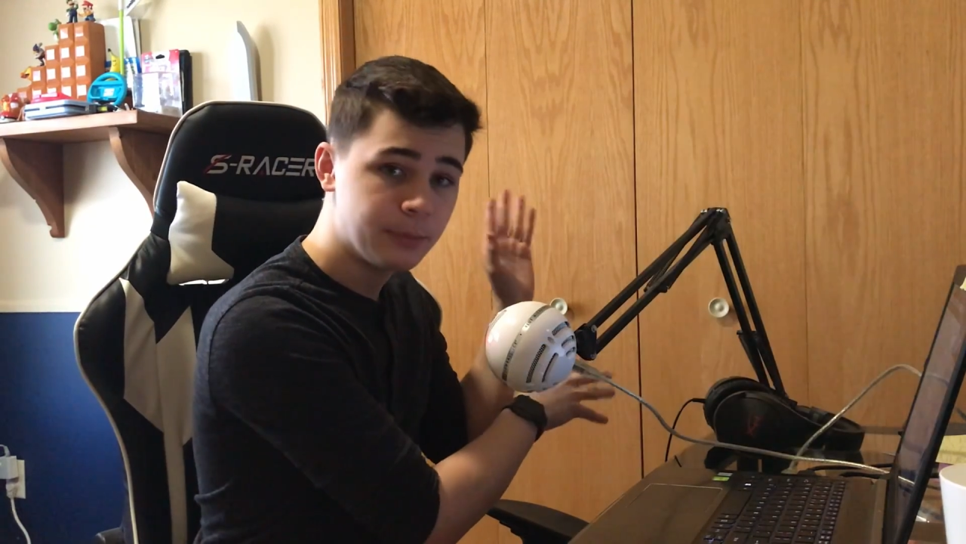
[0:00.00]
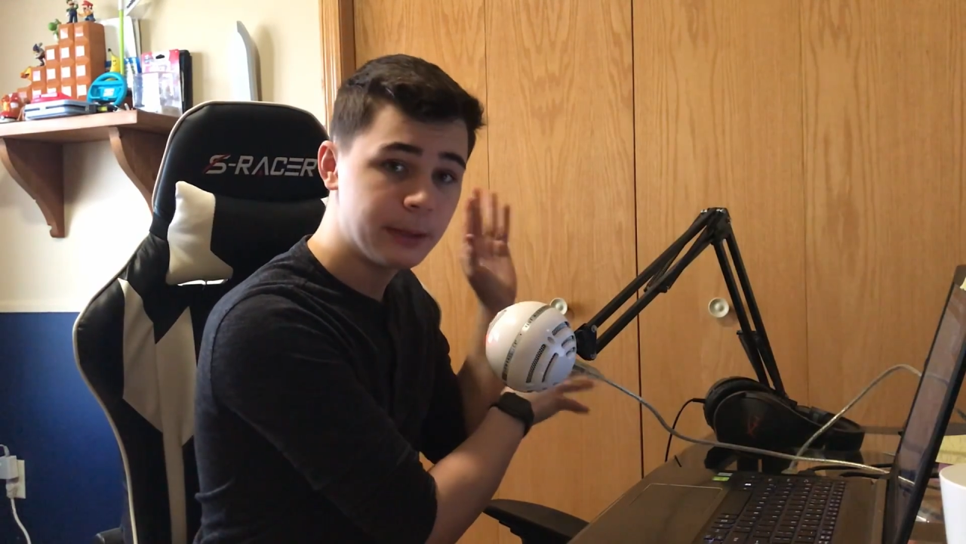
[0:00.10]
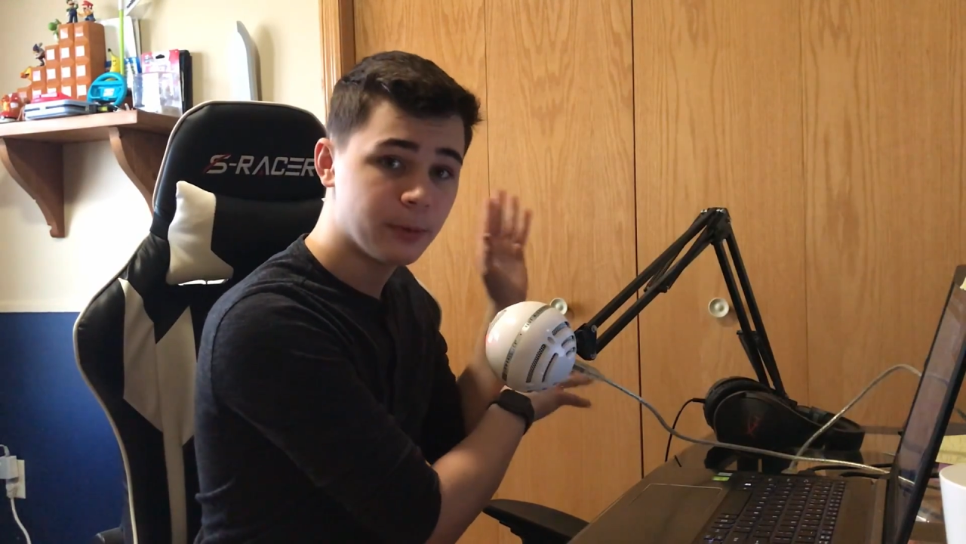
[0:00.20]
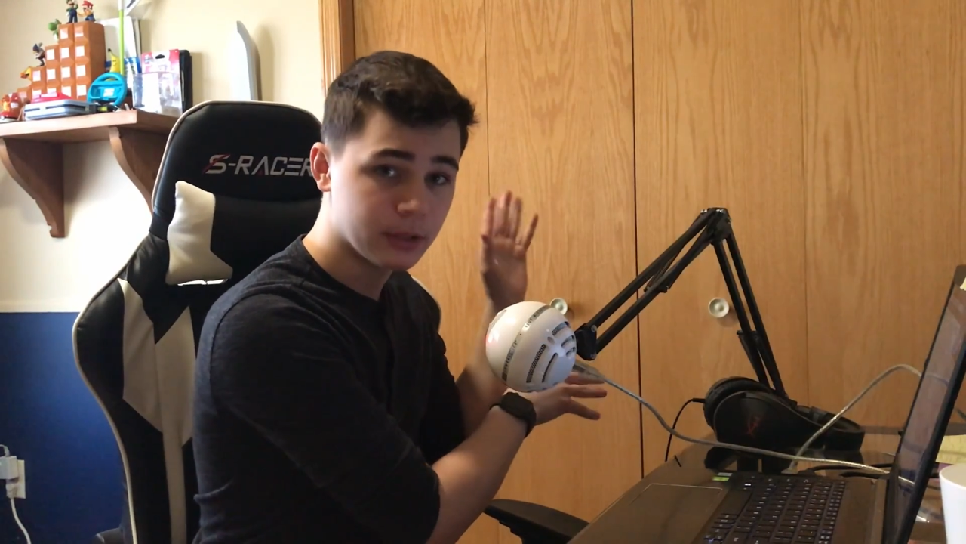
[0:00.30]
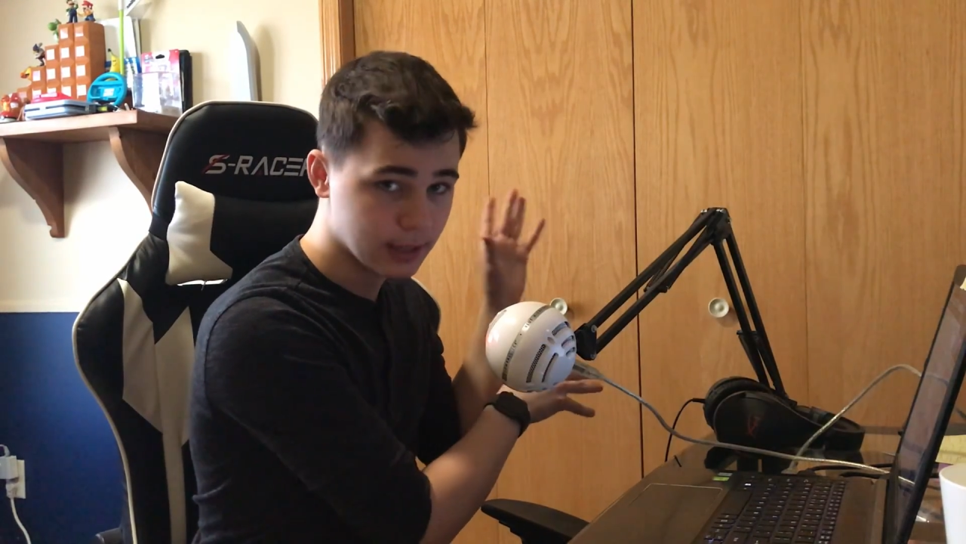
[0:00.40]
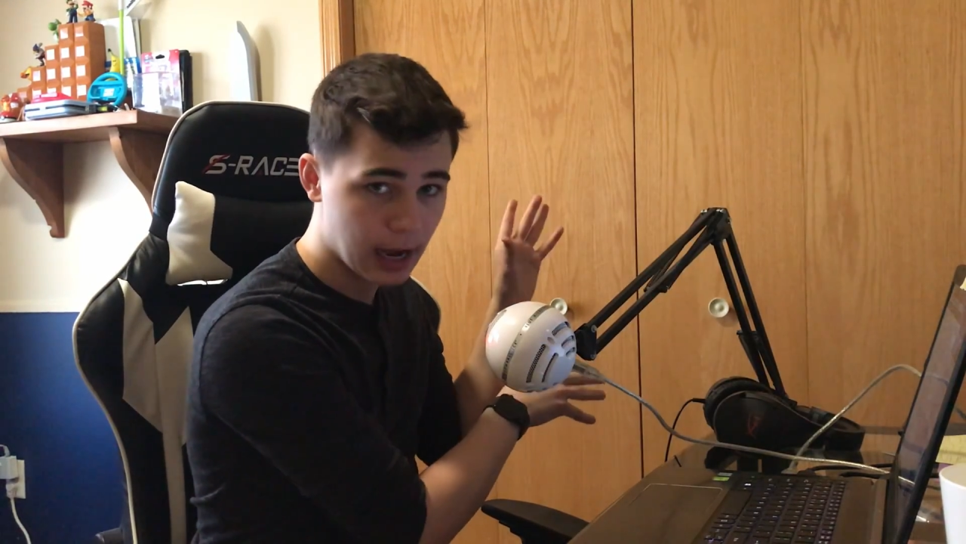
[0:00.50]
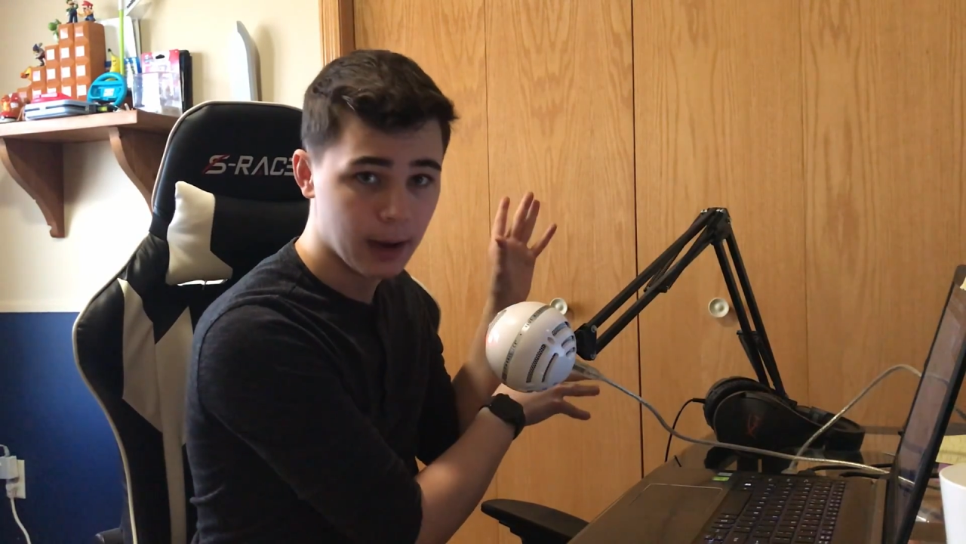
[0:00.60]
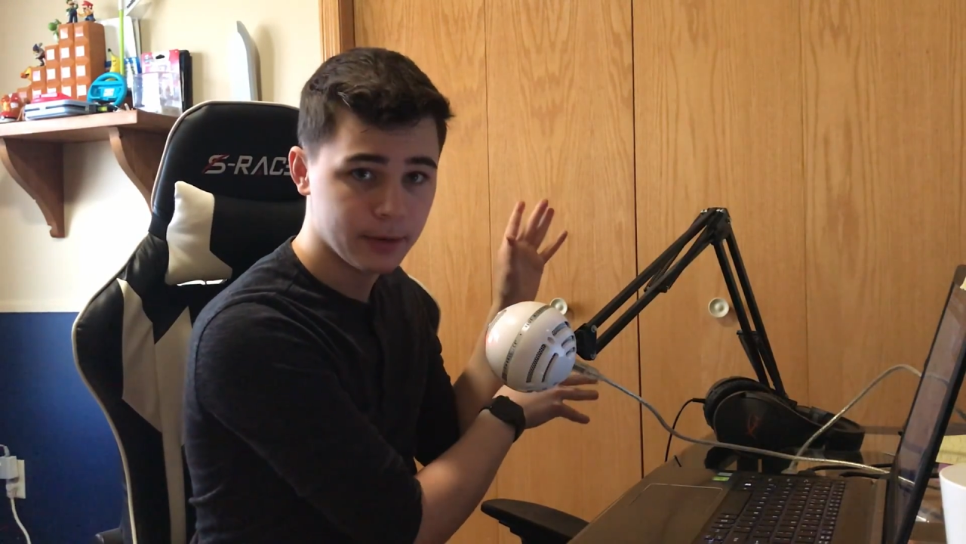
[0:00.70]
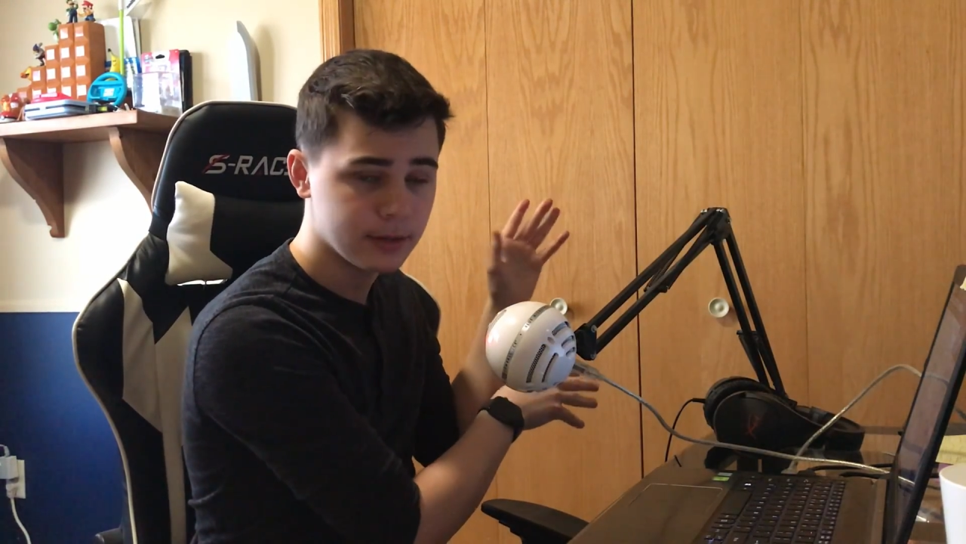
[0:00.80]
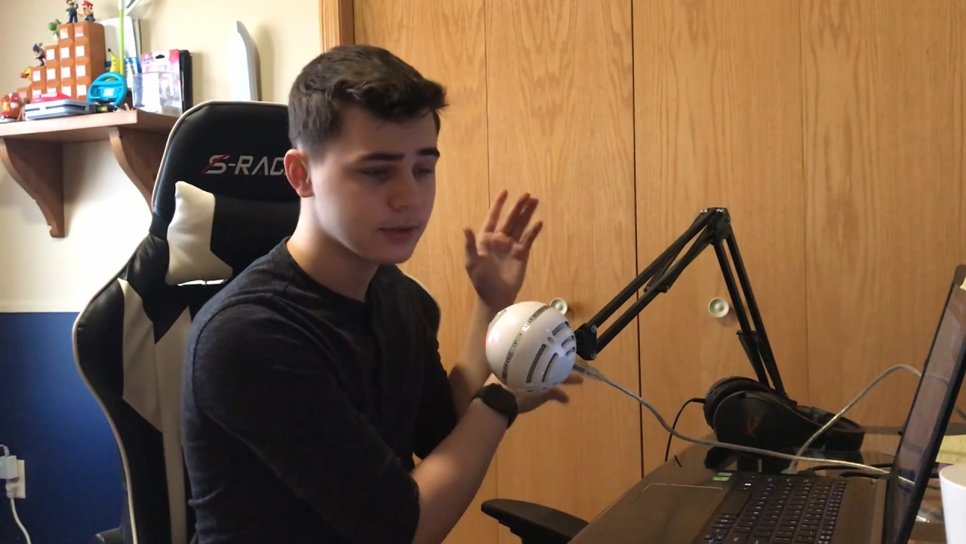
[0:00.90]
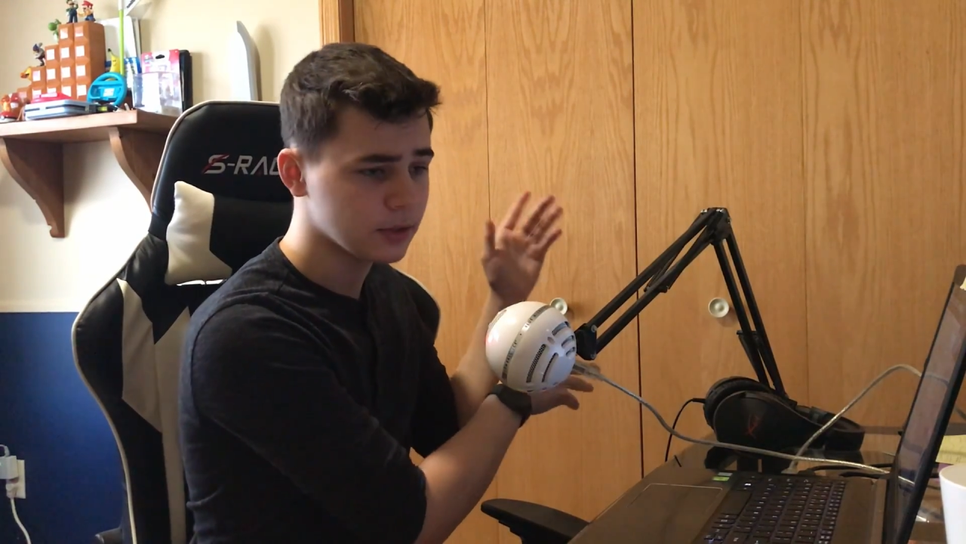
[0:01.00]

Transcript: people to comment,